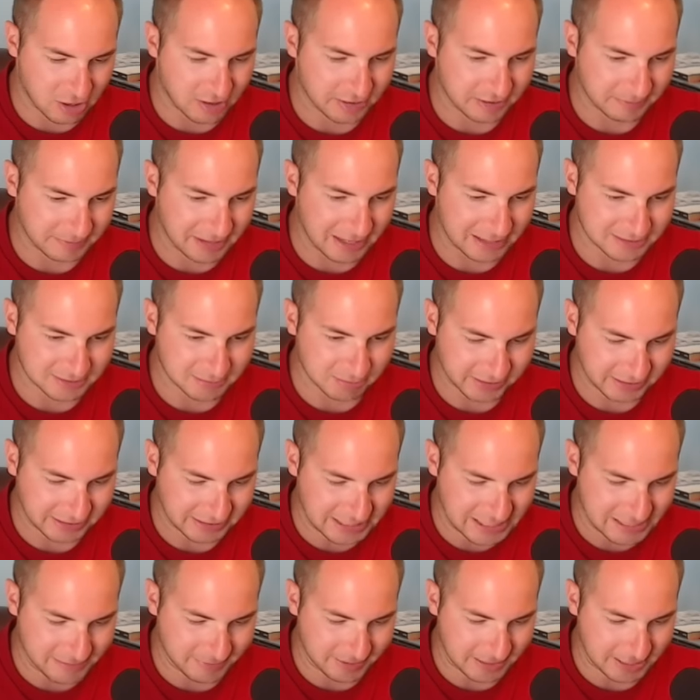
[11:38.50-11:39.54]
I'm contemplating
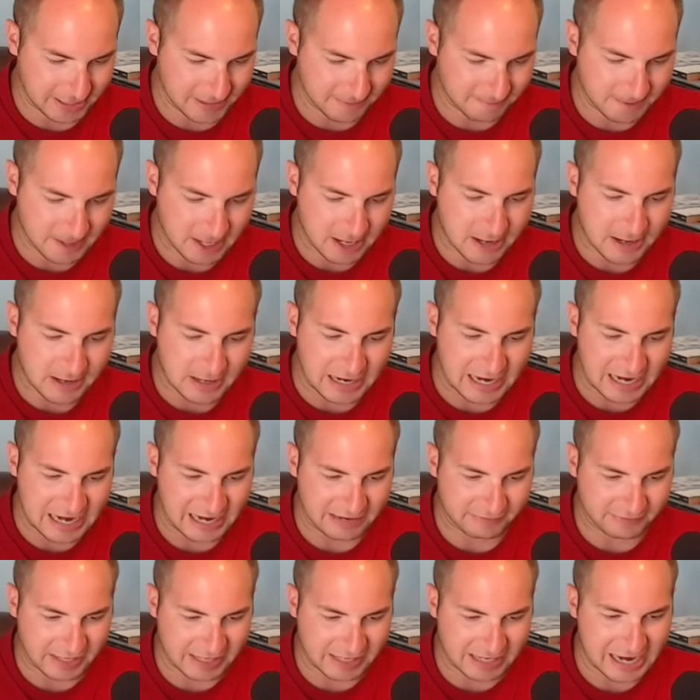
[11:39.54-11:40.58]
keeping it. I
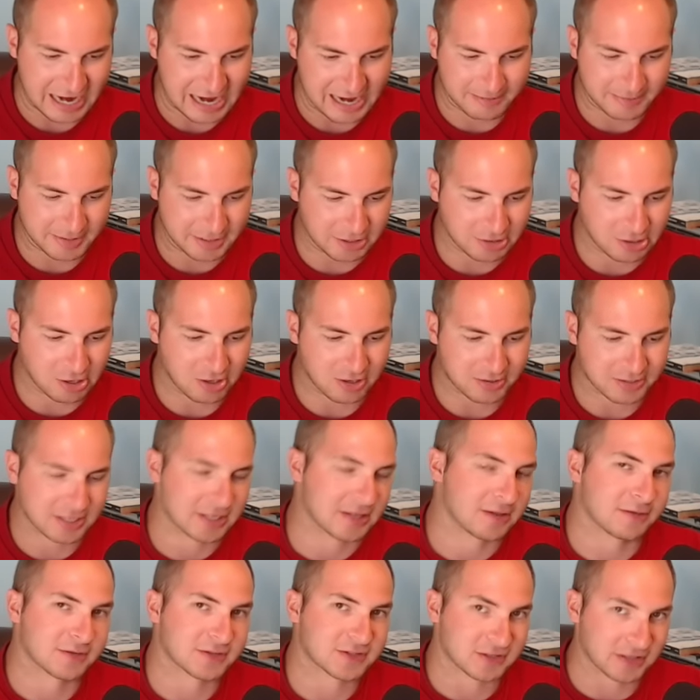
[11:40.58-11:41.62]
have a common card,
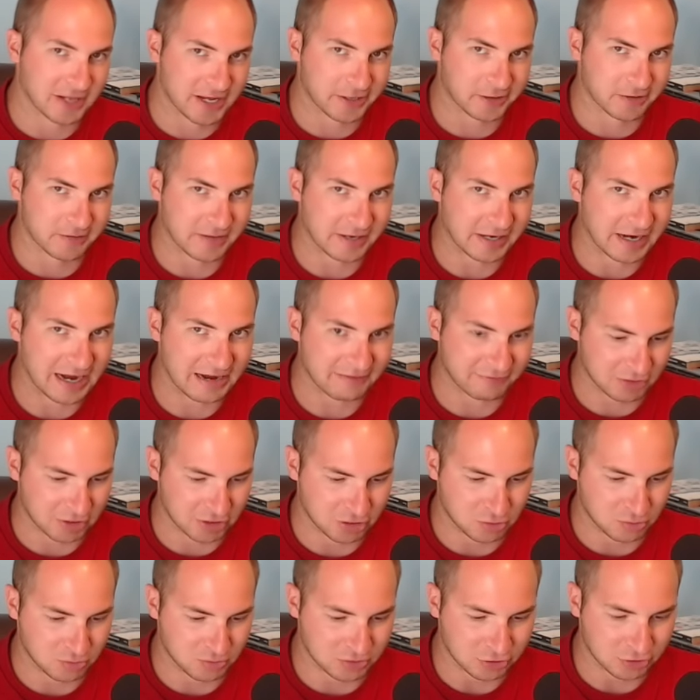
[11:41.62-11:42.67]
Heath Slater, that I haven't
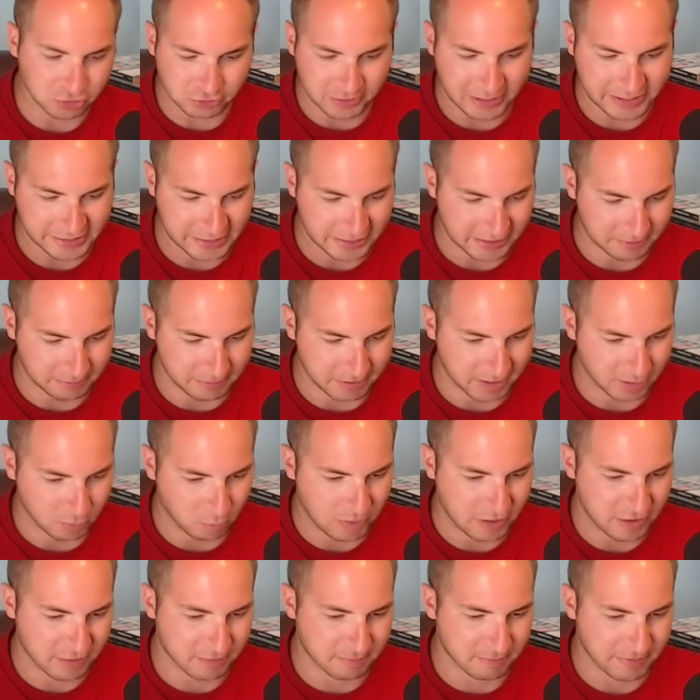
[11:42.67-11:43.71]
used to train anybody
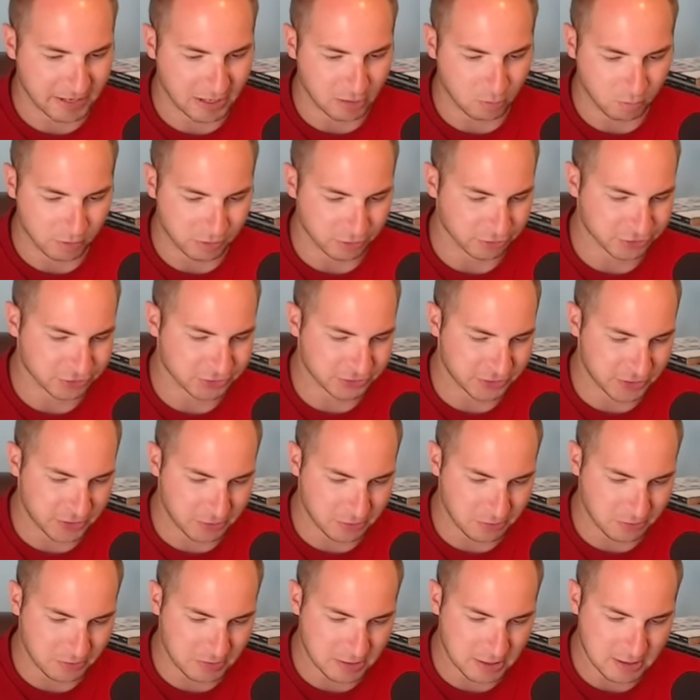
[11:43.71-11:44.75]
with, but I will
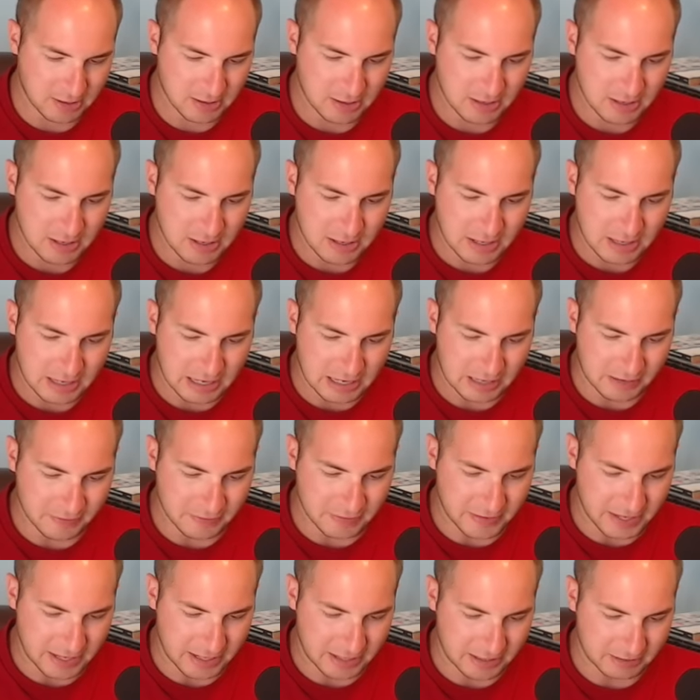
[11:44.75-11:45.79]
soon. And
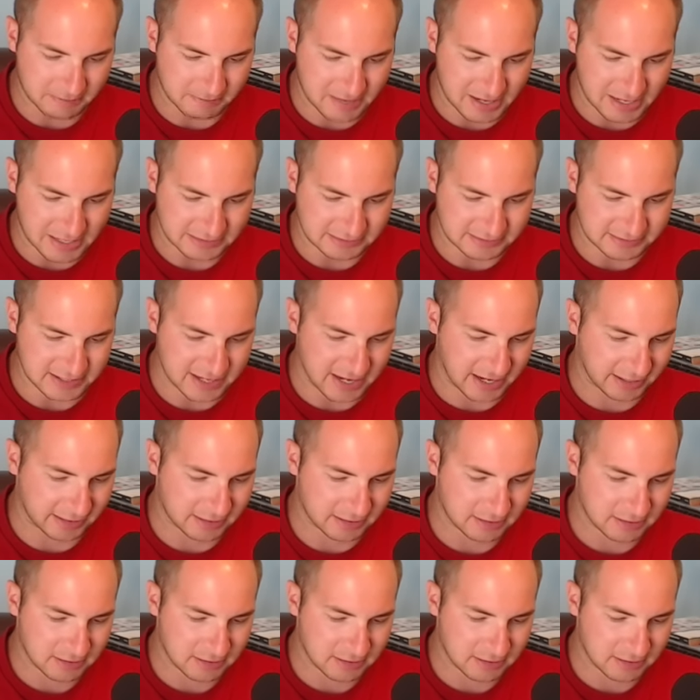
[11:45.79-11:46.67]
then my deck